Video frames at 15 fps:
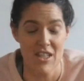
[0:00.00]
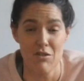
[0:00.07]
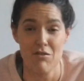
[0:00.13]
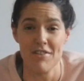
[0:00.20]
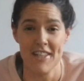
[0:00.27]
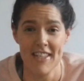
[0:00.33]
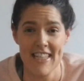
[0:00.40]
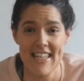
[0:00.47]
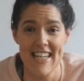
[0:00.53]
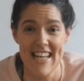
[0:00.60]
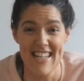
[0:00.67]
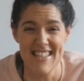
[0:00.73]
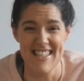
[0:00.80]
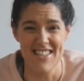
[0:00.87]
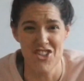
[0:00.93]
You really
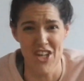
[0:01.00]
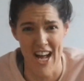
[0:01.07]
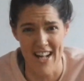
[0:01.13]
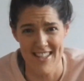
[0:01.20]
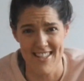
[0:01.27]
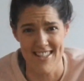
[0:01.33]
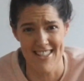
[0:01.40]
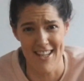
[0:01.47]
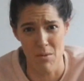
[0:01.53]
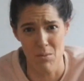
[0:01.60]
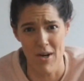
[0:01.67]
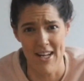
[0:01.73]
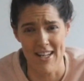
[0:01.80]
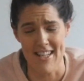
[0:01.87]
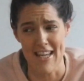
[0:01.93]
need to chat to
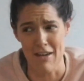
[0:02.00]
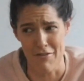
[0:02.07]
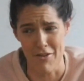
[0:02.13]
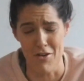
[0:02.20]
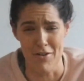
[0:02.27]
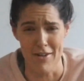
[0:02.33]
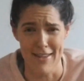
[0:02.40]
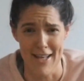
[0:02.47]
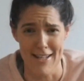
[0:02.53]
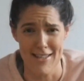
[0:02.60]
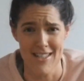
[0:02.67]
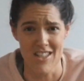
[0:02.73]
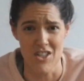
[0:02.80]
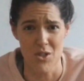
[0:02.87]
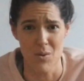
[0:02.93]
someone if you're in that
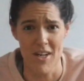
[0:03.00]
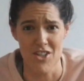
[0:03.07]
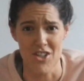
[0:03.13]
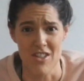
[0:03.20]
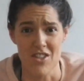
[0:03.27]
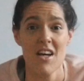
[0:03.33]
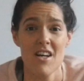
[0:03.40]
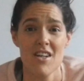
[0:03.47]
situation.